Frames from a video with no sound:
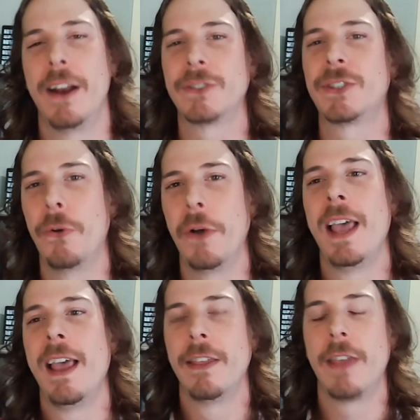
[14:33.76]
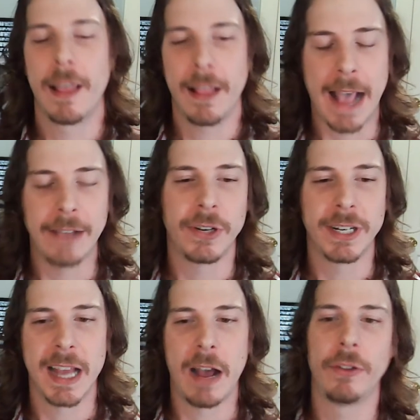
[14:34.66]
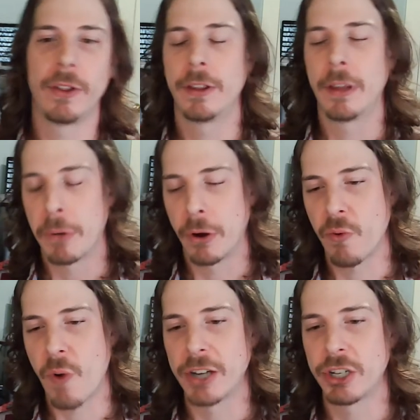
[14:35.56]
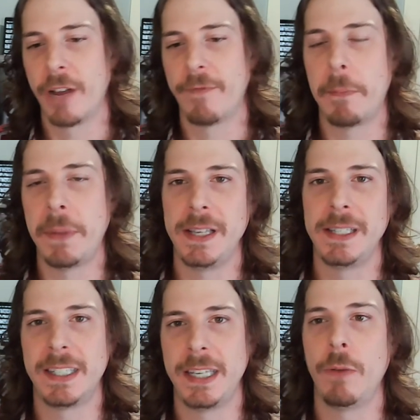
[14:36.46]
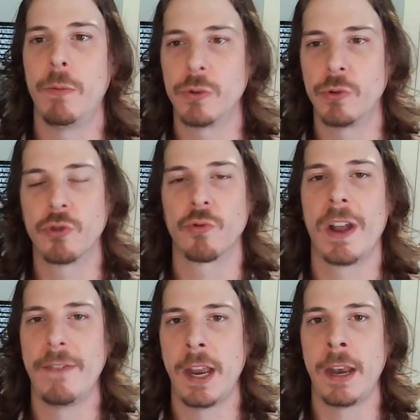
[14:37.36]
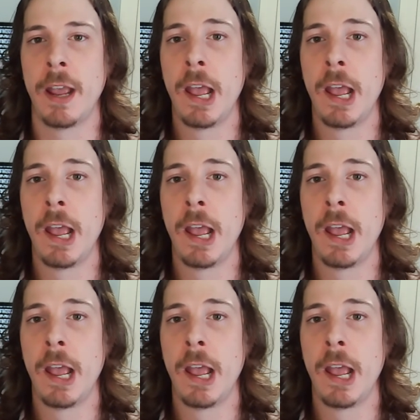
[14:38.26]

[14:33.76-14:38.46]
So as you can tell, the progression of the PC was driven